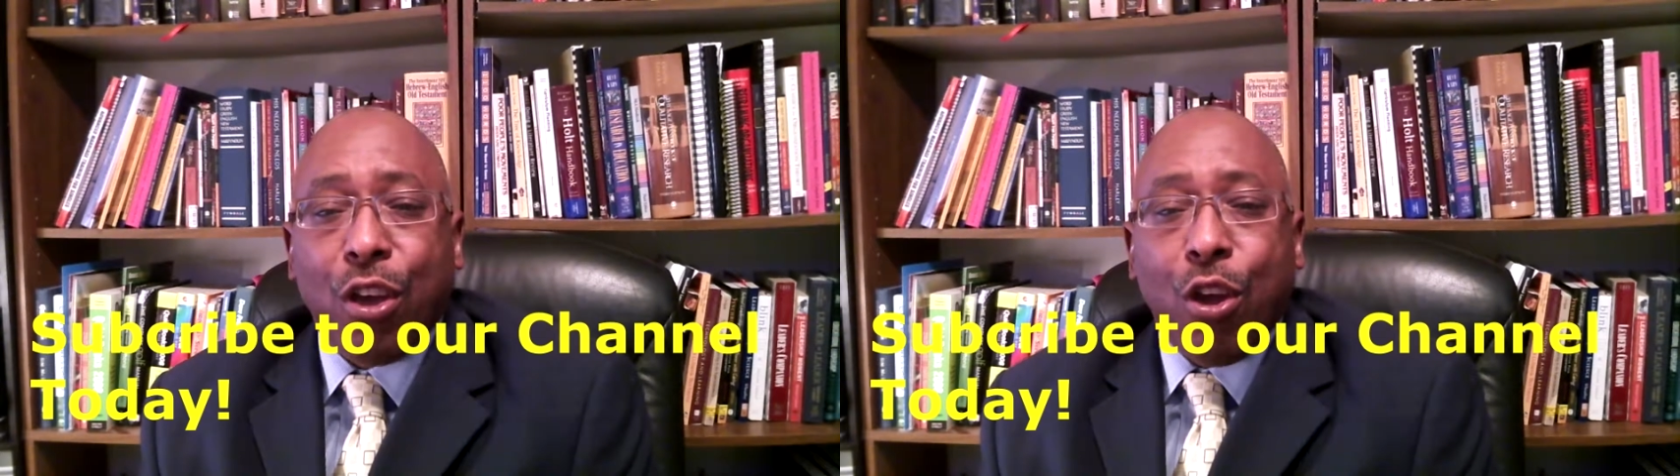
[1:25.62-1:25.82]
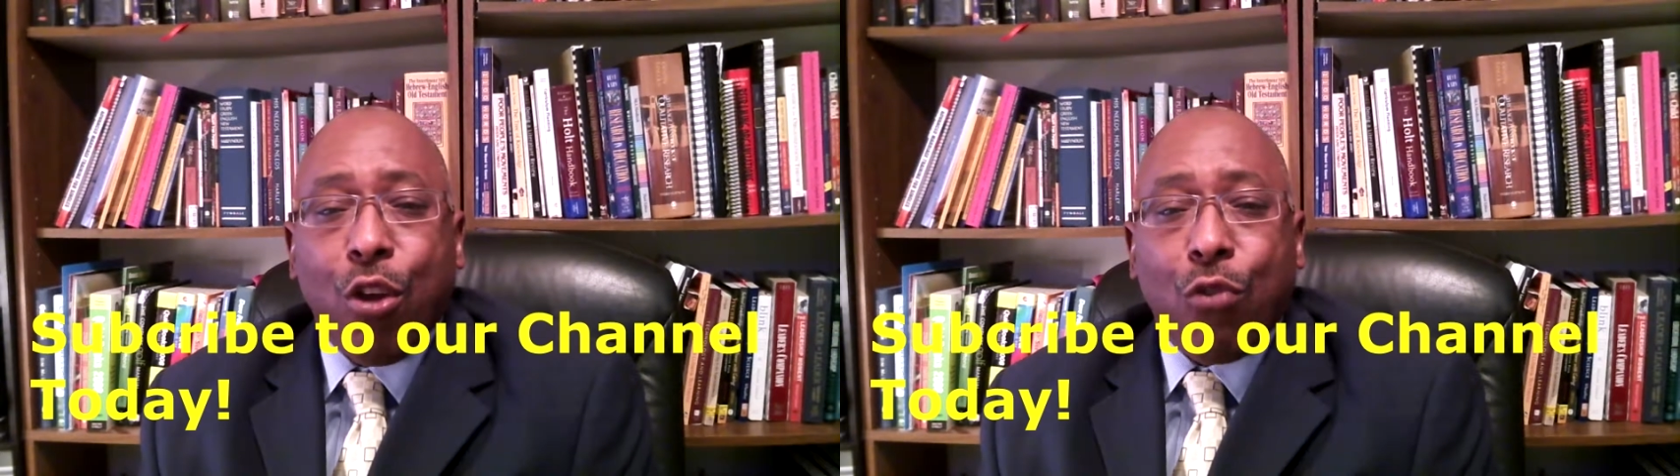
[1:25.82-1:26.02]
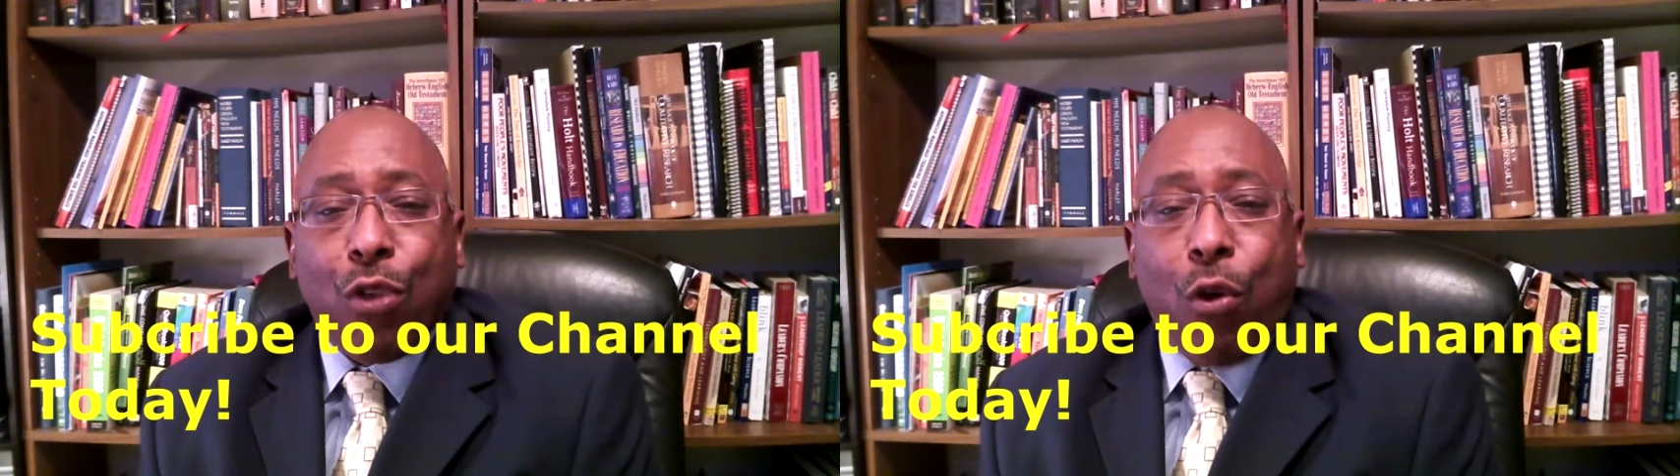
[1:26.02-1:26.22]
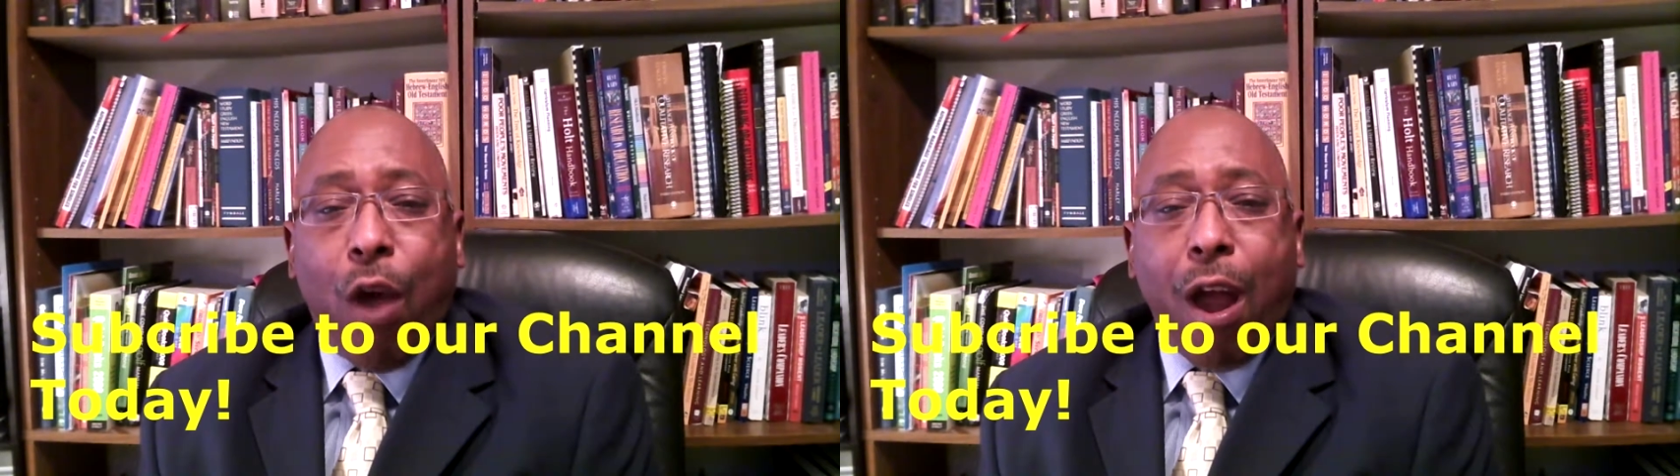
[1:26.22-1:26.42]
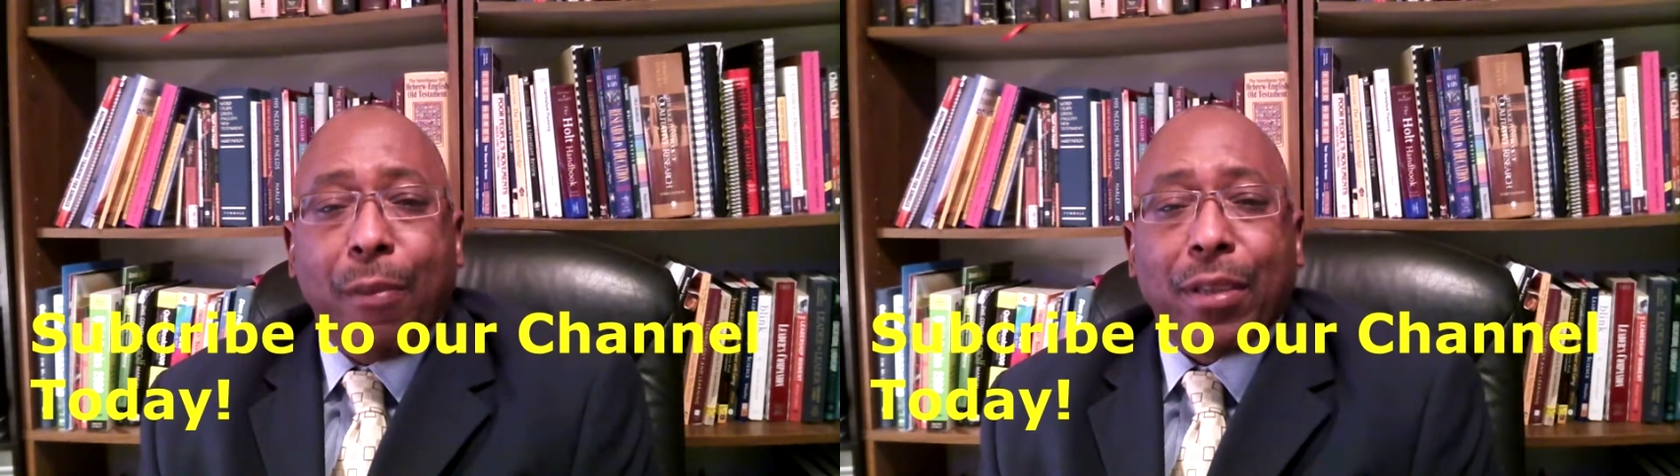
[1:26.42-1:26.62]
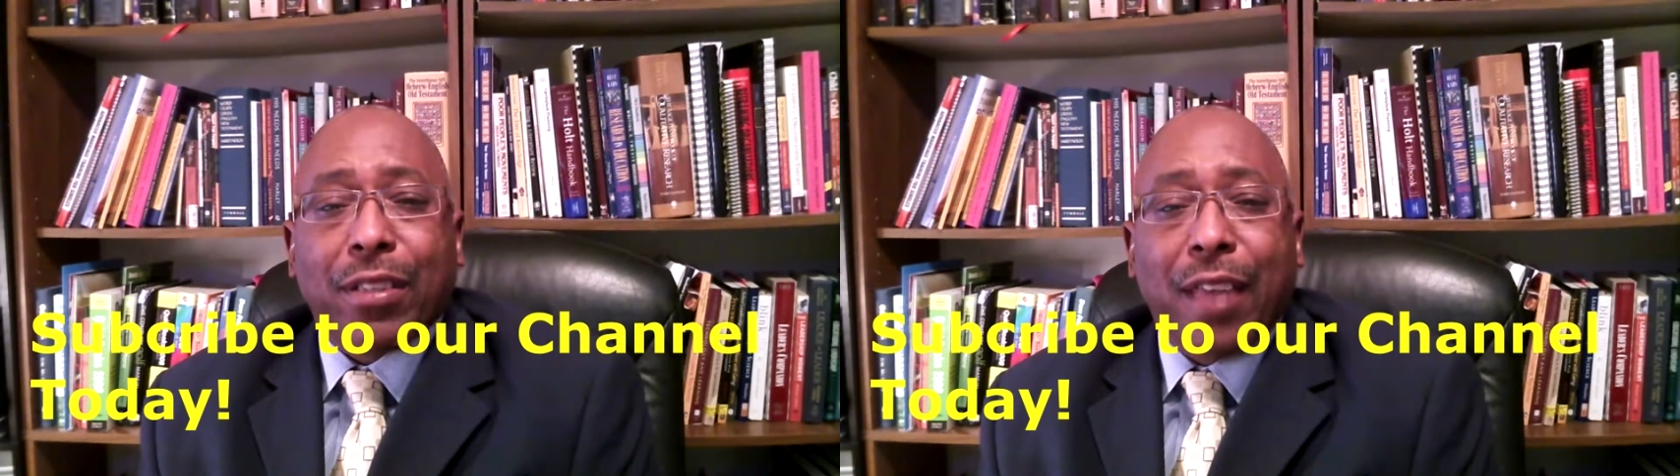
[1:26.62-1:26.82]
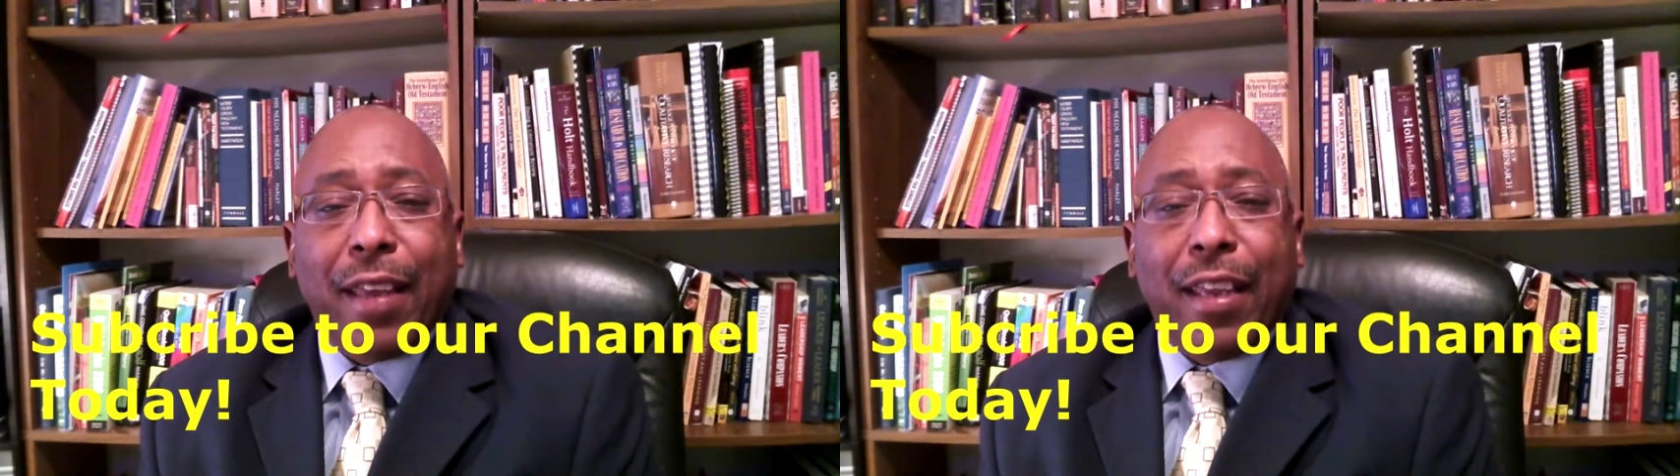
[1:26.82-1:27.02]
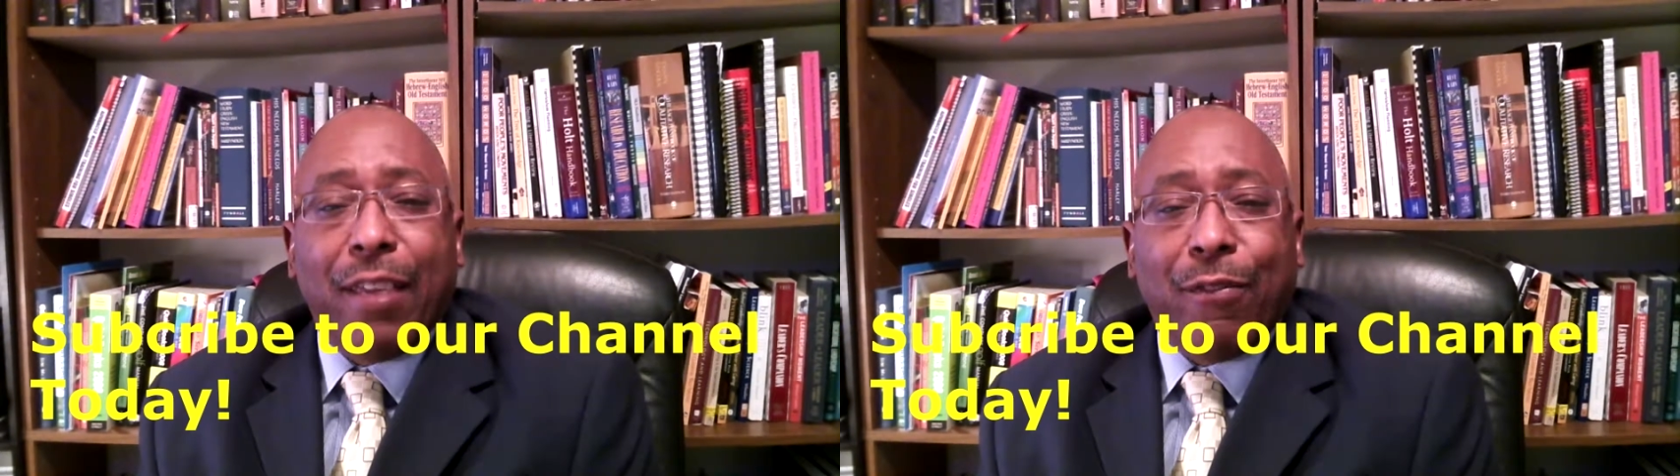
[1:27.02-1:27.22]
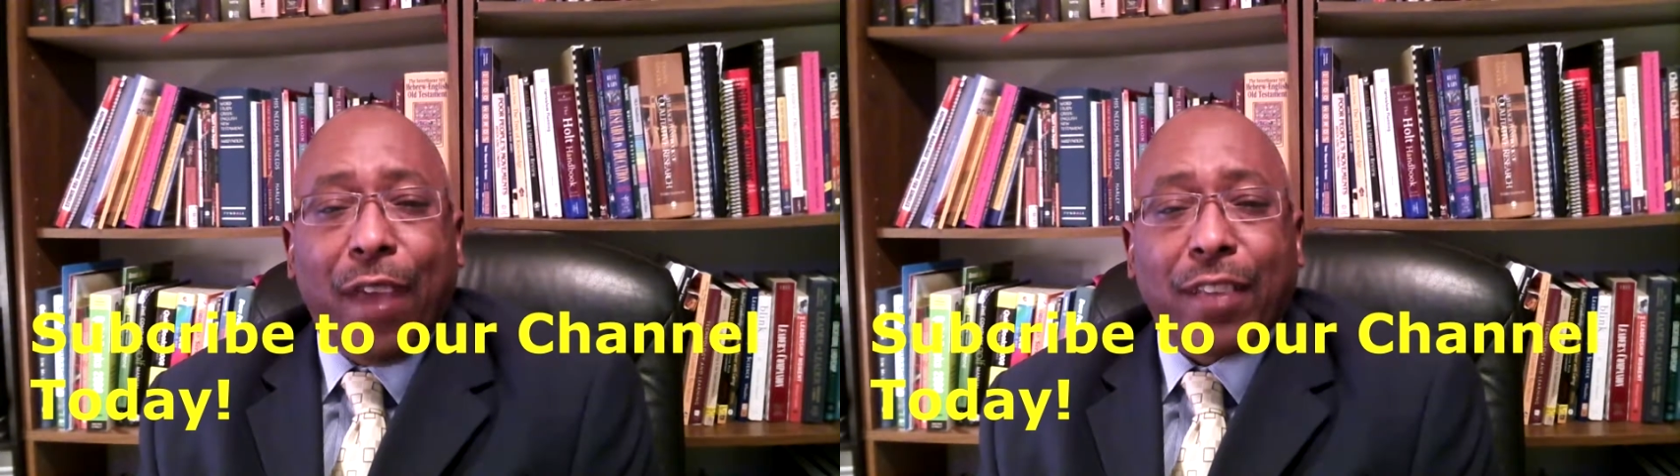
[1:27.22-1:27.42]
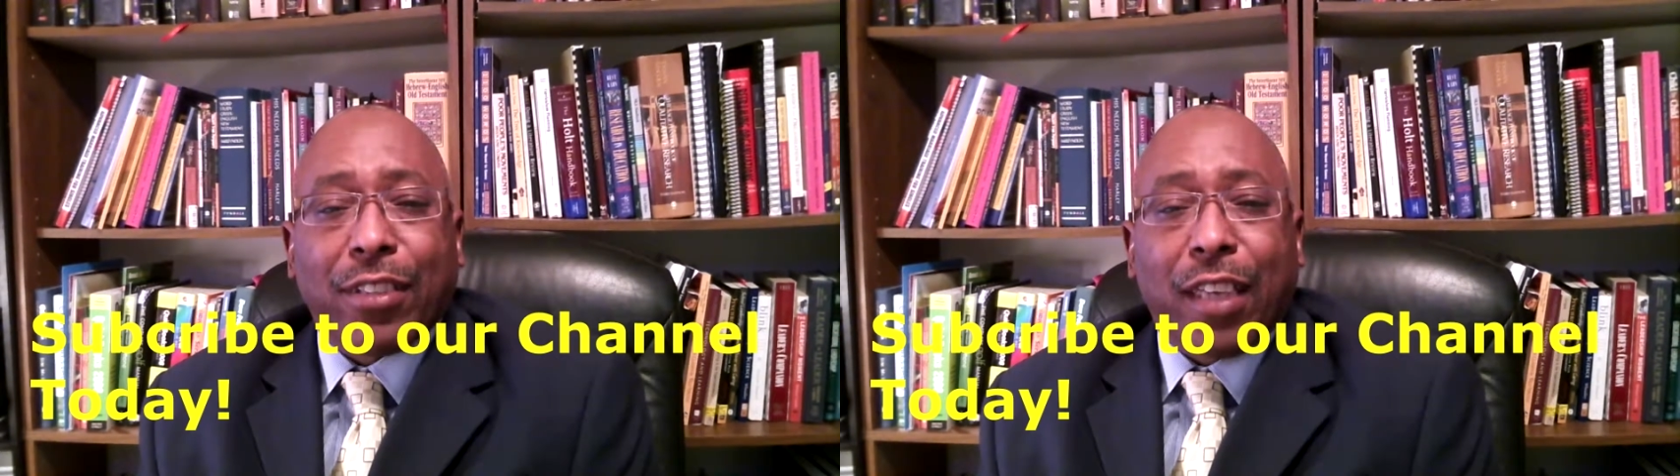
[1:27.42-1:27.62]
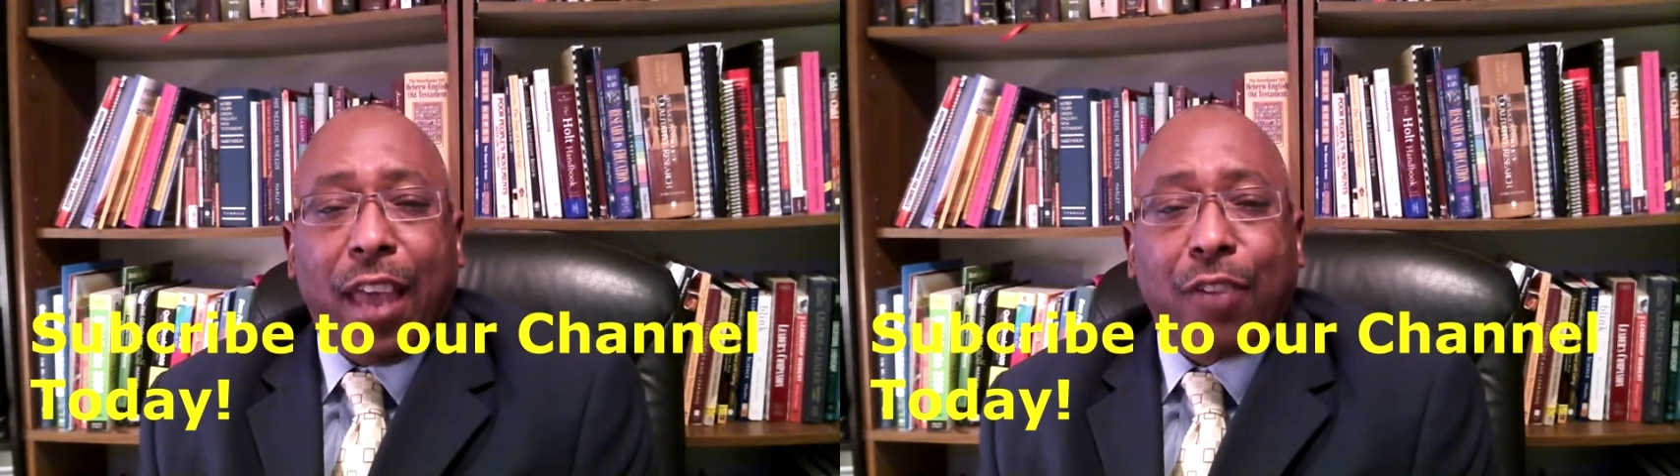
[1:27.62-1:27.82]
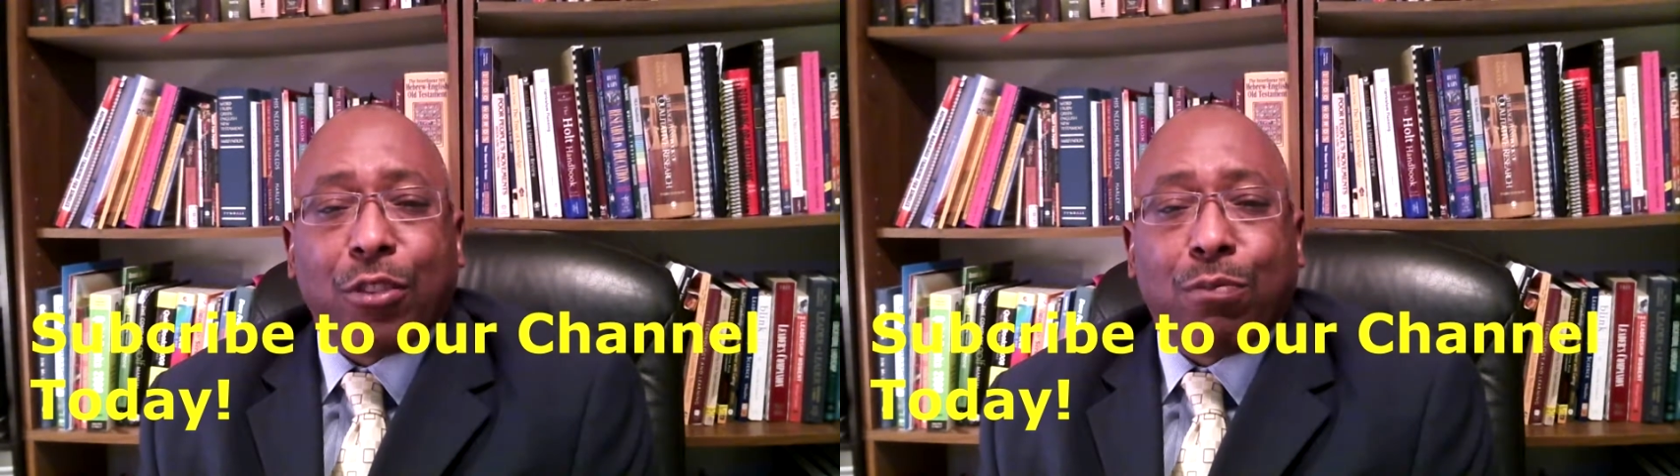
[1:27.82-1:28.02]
requirements that investigators